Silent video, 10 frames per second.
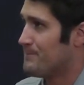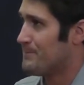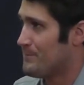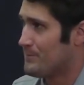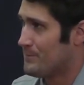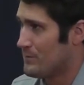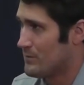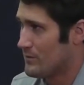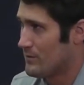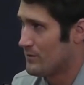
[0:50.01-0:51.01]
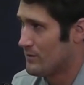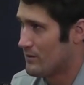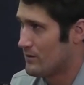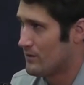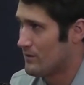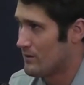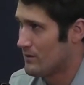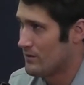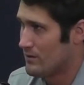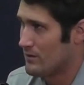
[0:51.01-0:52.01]
So what do you see from
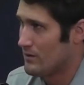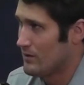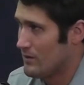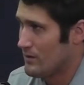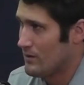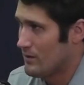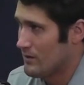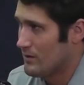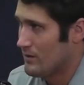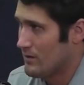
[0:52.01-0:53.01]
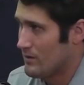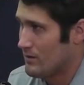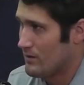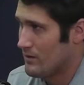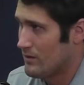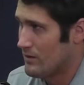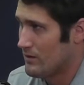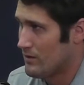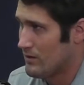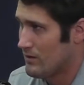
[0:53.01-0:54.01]
uh, the redshirt freshman
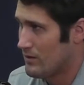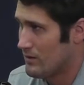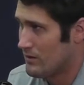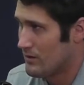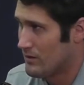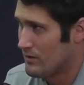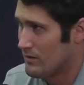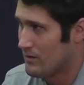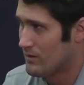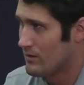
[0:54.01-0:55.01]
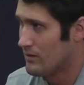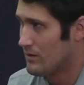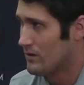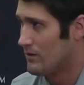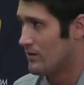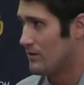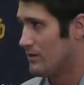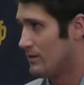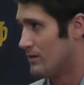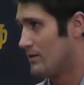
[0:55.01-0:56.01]
quarterback Anthony Brown? Is he a dual threat?